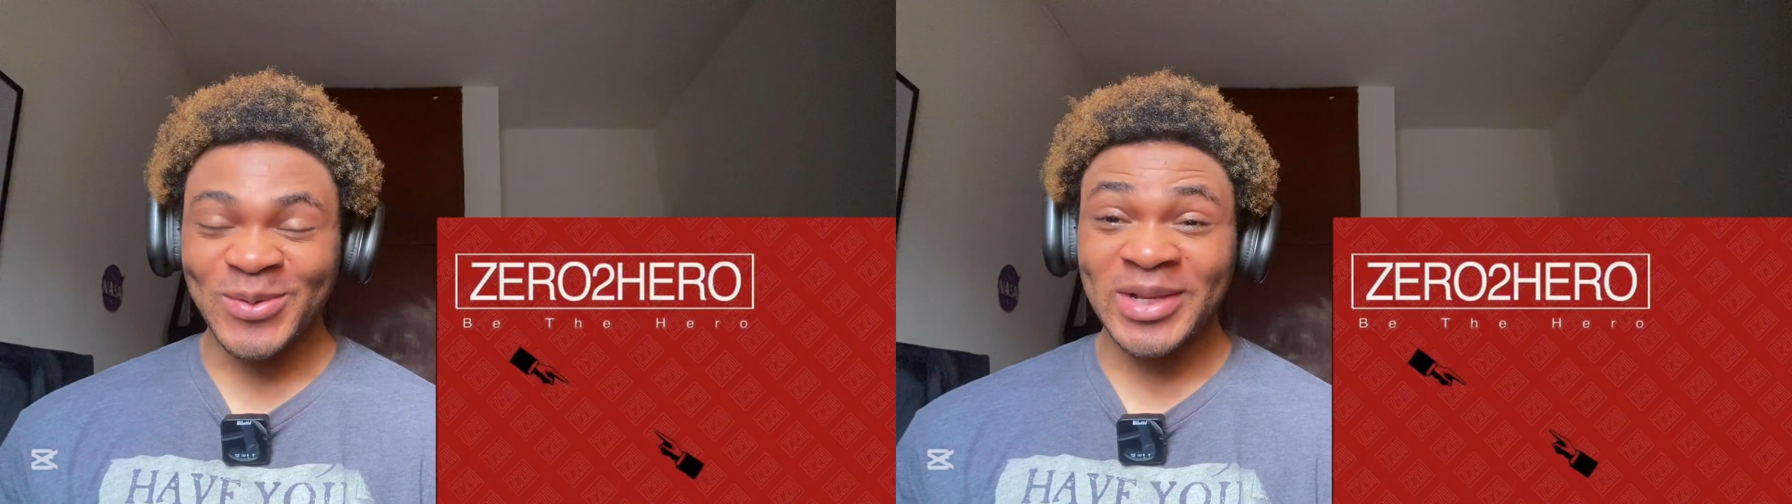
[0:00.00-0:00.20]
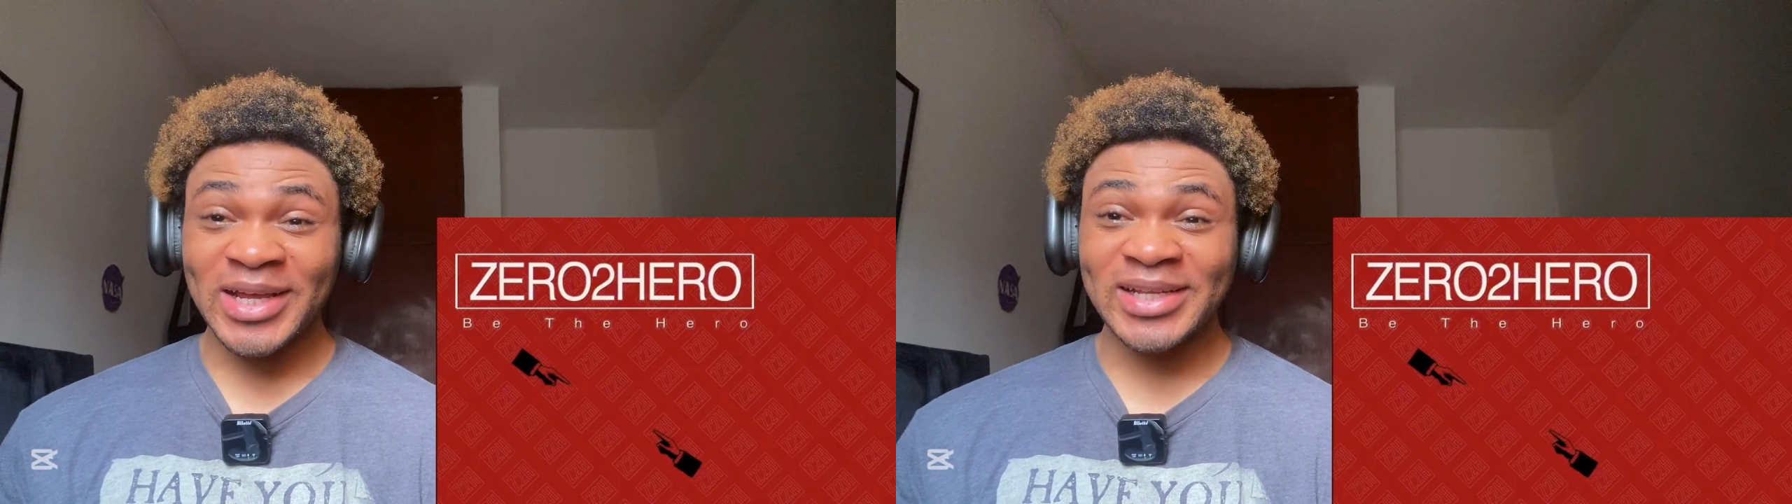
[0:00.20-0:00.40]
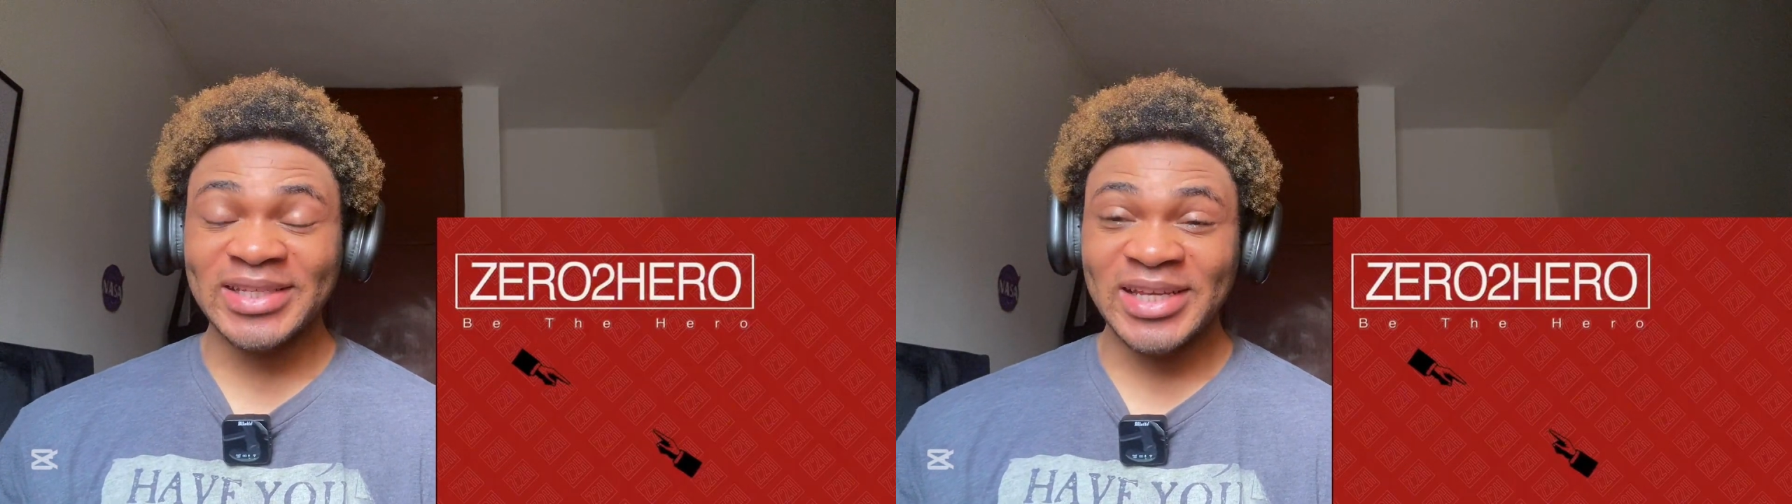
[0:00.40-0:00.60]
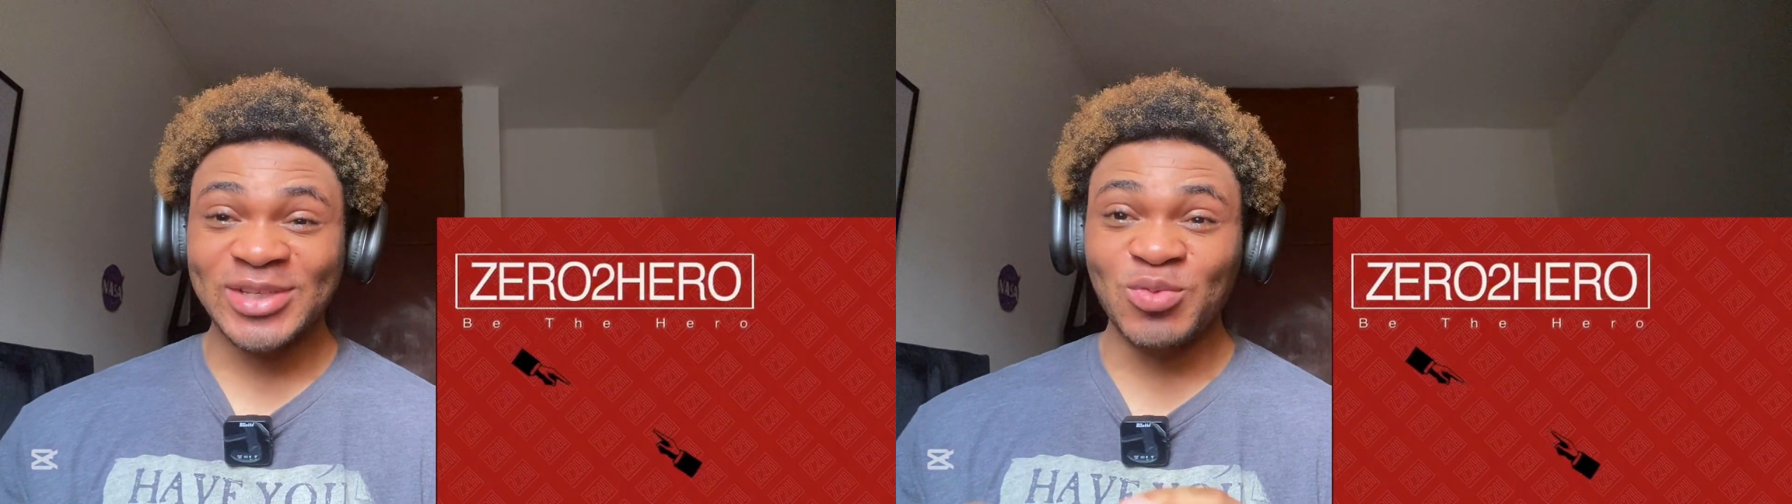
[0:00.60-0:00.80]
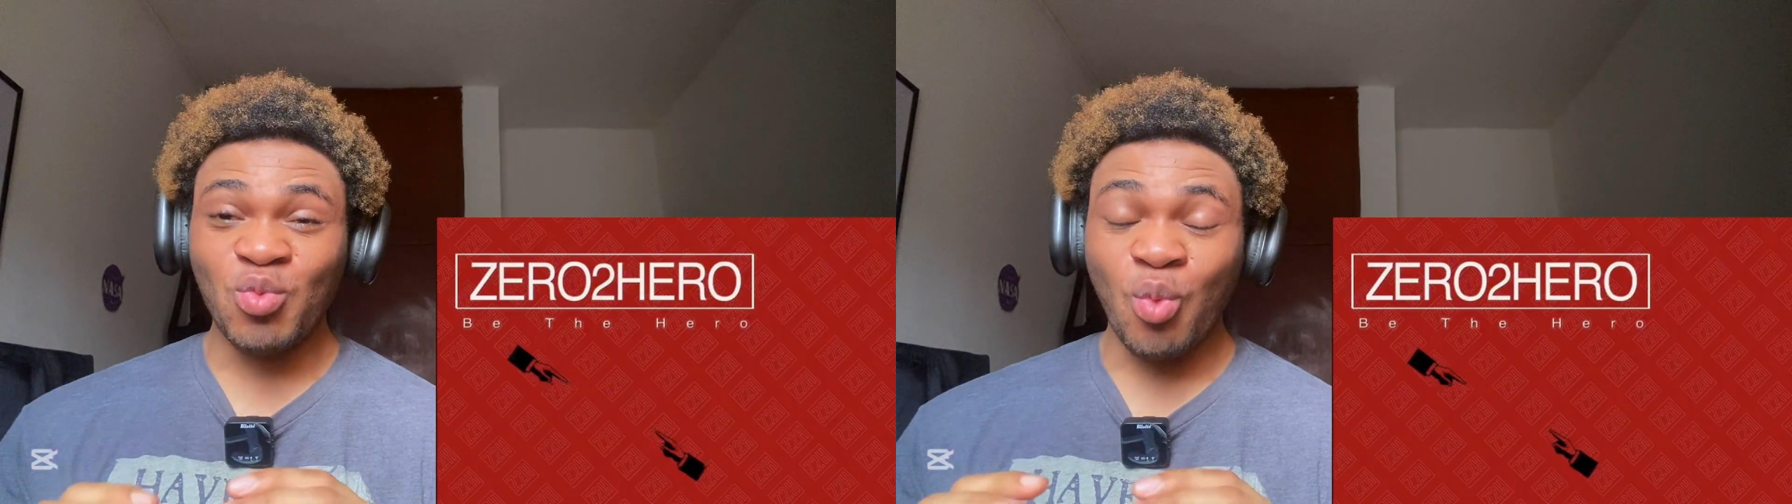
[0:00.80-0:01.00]
All I can say
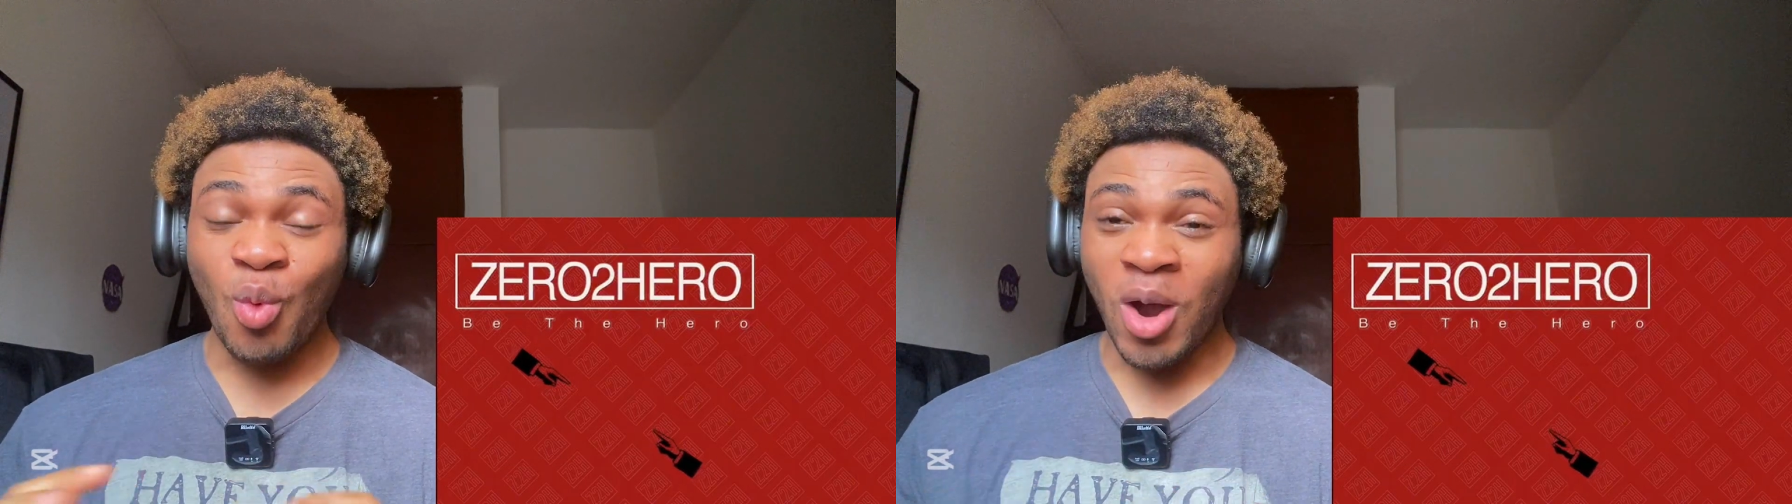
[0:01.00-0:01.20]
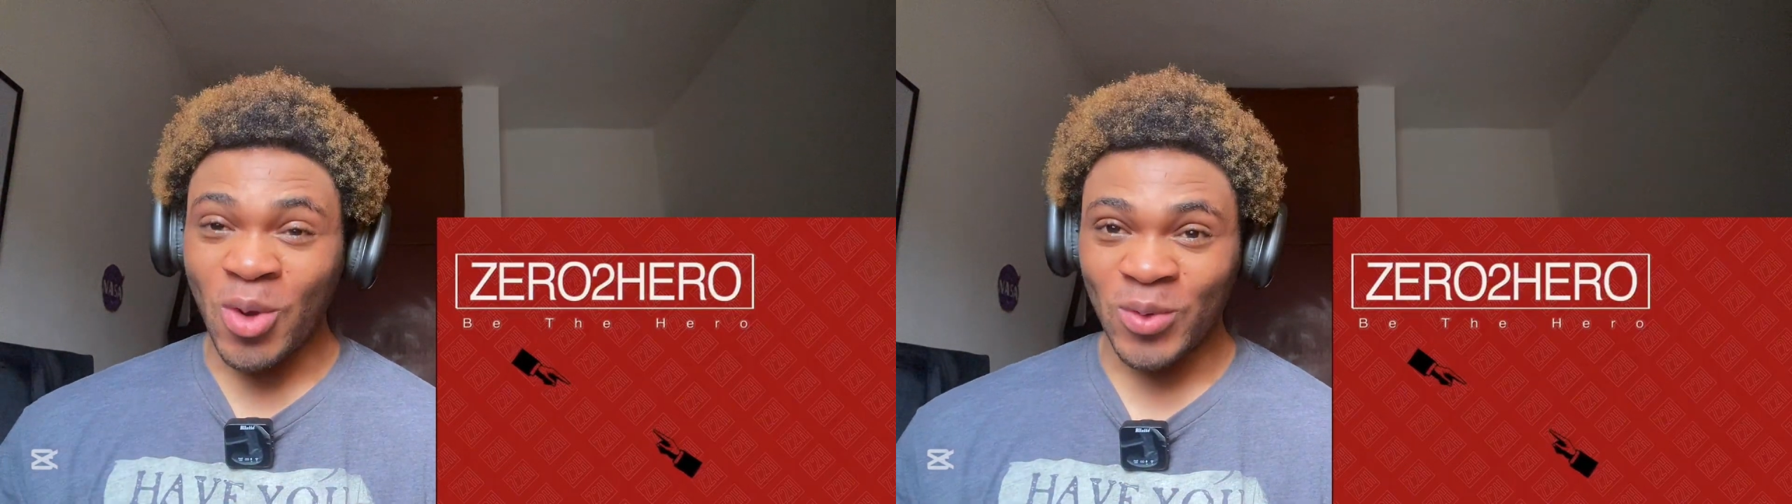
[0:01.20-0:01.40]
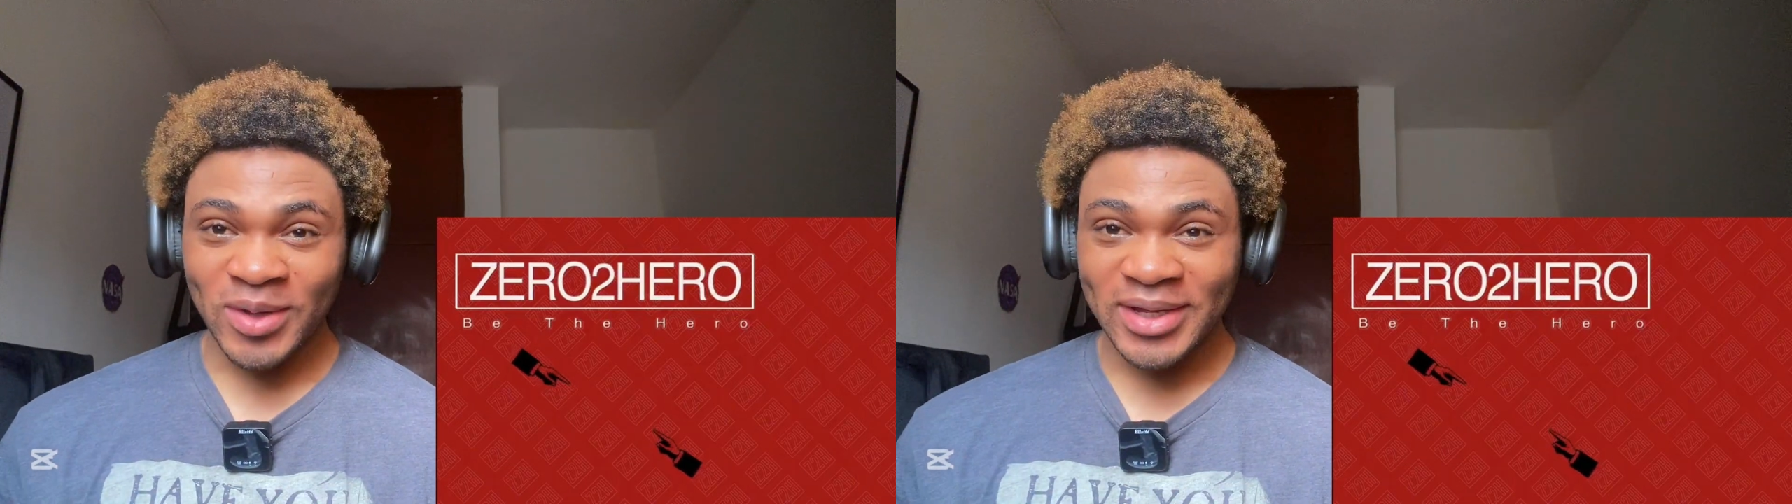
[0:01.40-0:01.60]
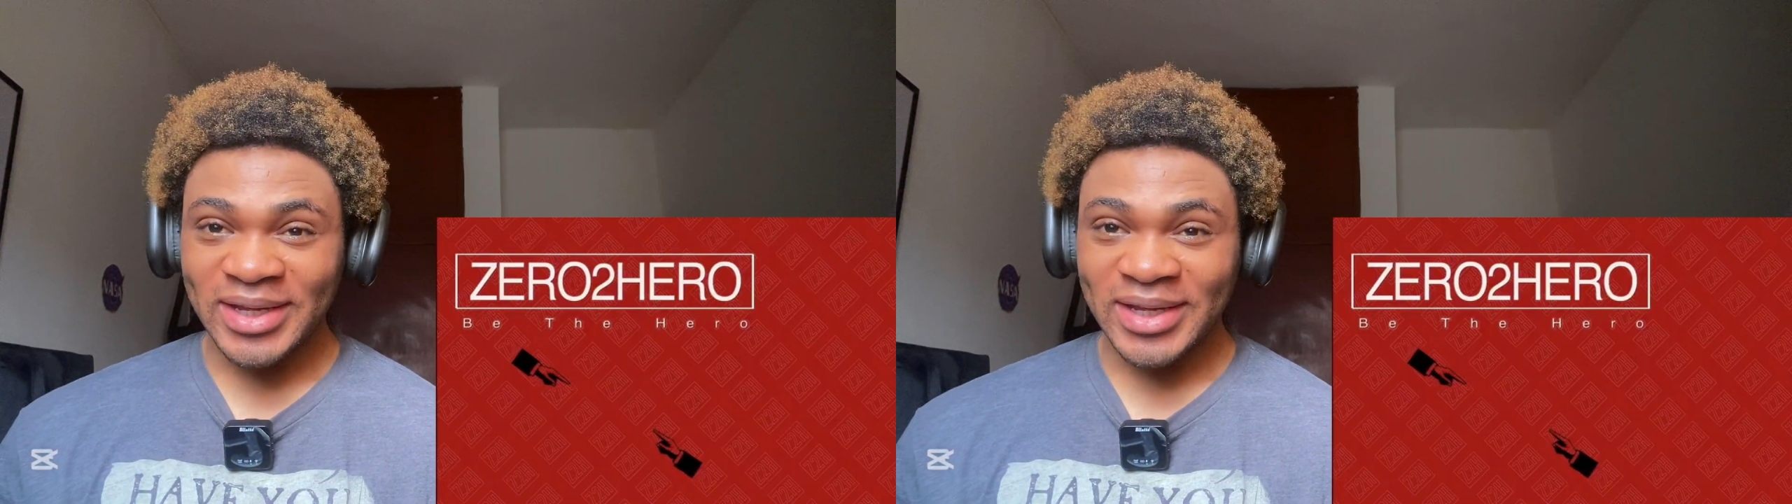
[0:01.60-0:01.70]
is wow.